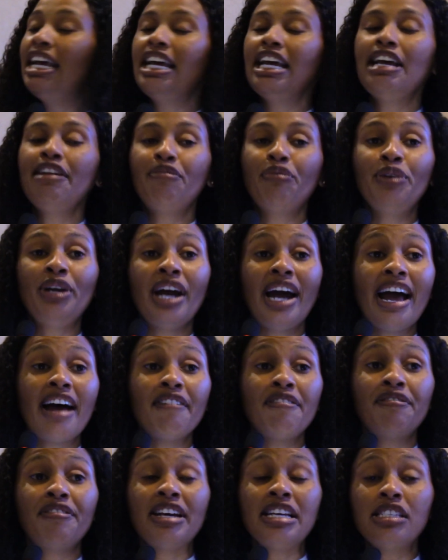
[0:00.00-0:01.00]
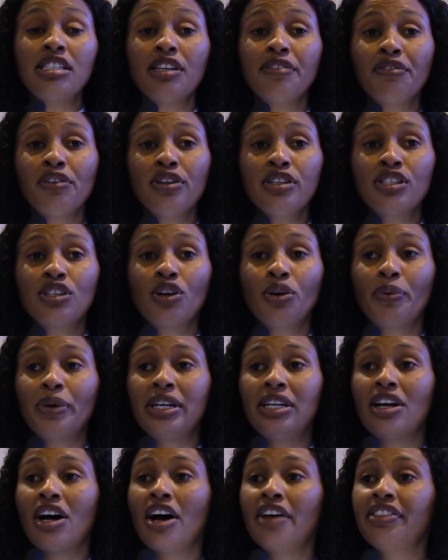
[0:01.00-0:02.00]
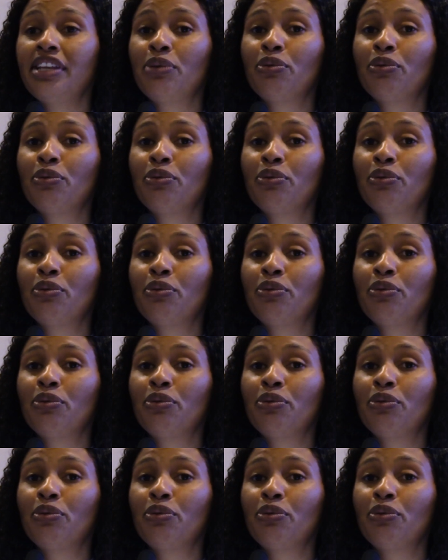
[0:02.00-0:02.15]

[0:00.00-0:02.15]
If we have festivals going on,